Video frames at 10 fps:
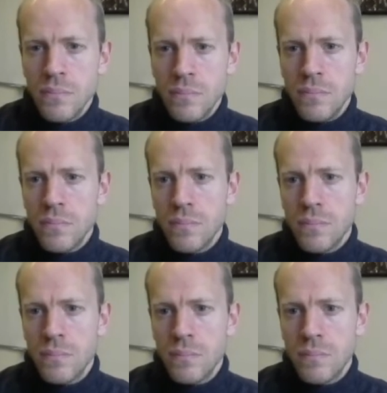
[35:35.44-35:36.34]

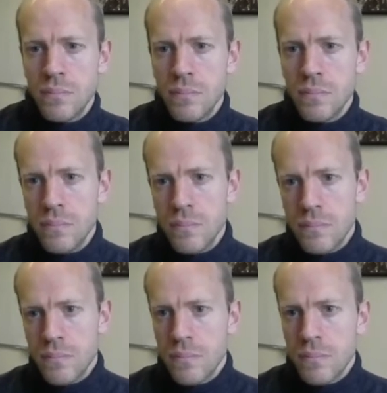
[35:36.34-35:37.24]

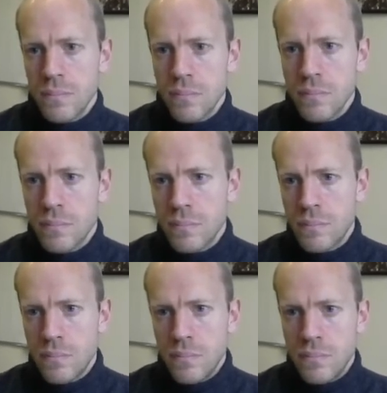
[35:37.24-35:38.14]

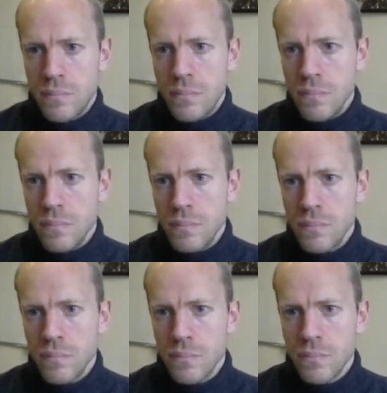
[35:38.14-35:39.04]

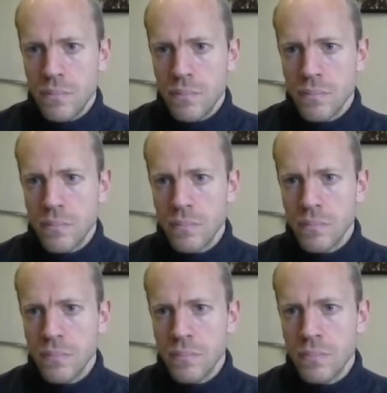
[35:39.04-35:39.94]

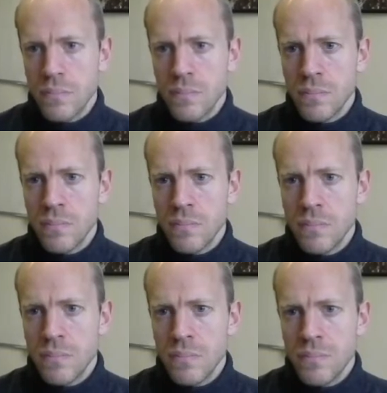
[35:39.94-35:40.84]

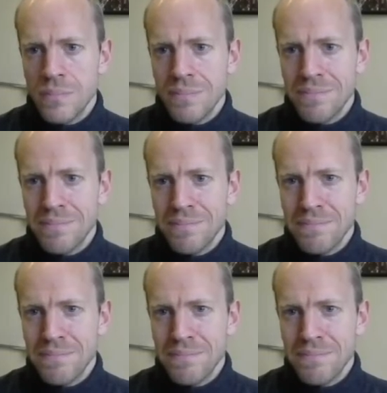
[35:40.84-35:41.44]
[no speech]